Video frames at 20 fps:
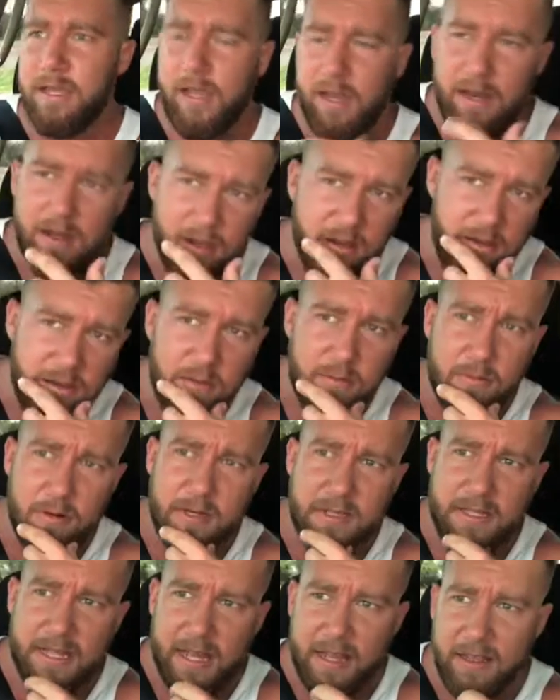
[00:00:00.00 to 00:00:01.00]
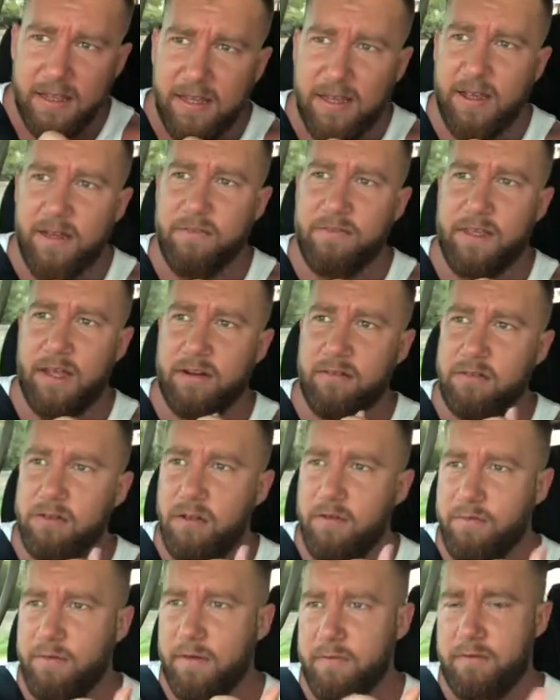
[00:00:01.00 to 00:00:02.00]
you want to deadlift. I don't
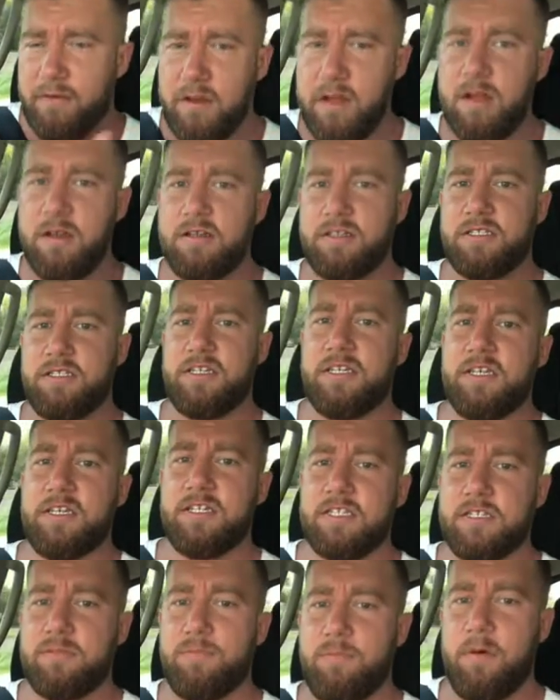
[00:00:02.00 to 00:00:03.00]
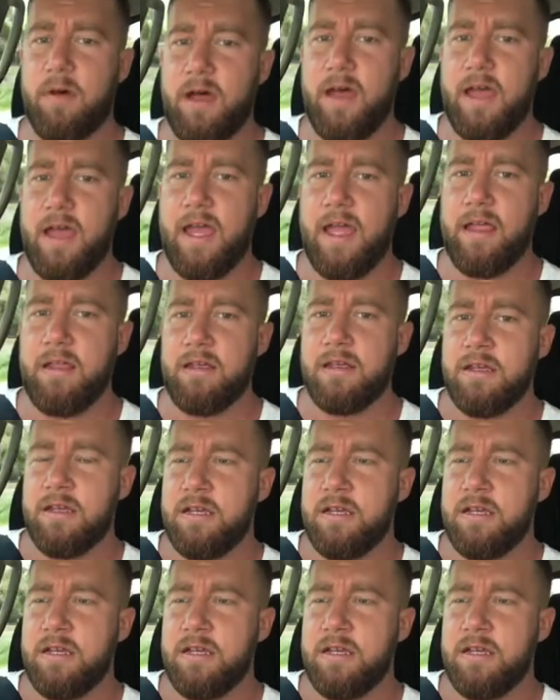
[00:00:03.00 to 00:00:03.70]
know if you ever noticed this, but